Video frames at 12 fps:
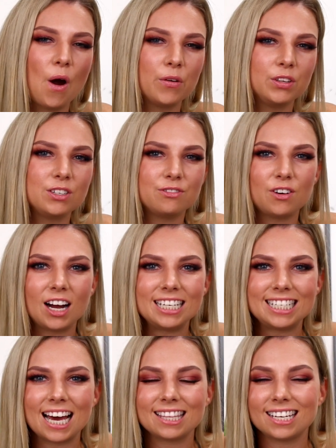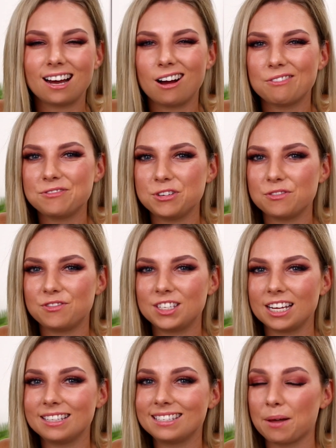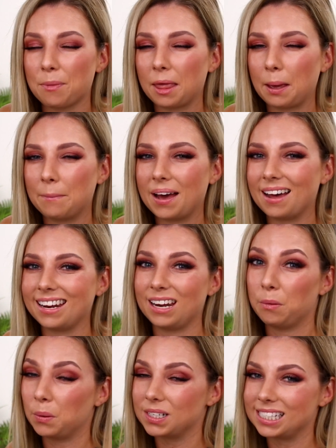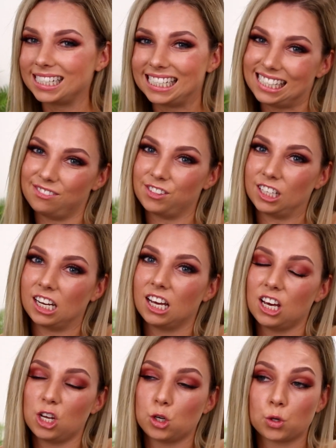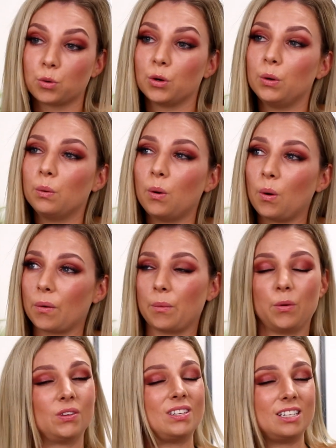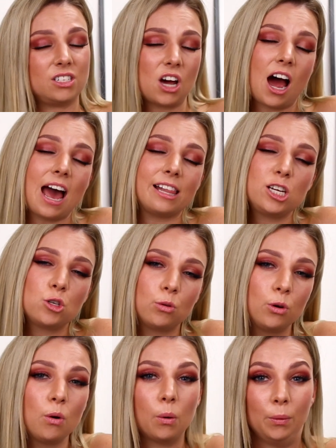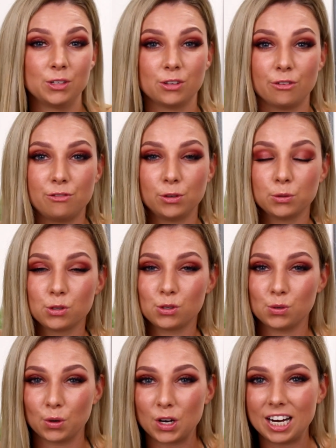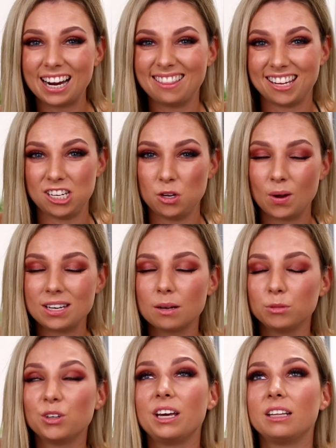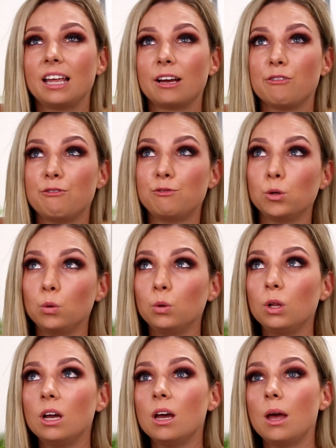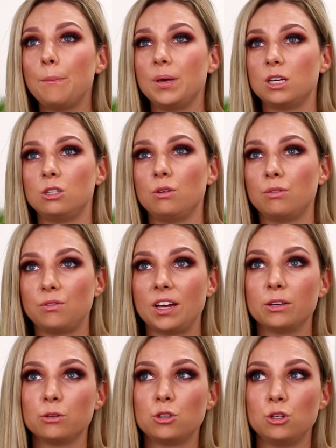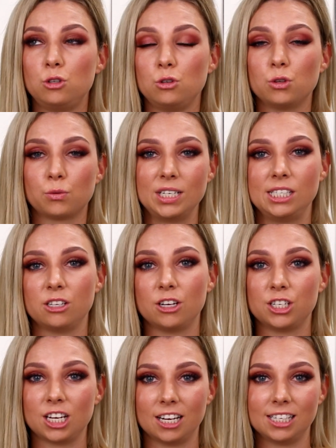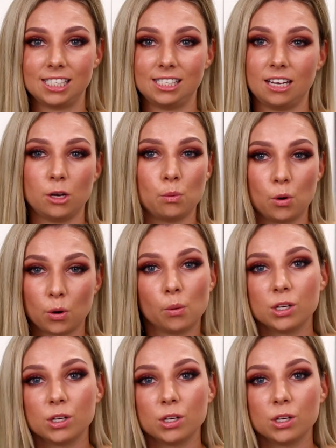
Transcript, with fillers: only to find out that after you've said something about it, it wasn't even true, or it wasn't entirely true, or it wasn't the full story, and then you end up looking like a fool because you failed to do the research to understand what it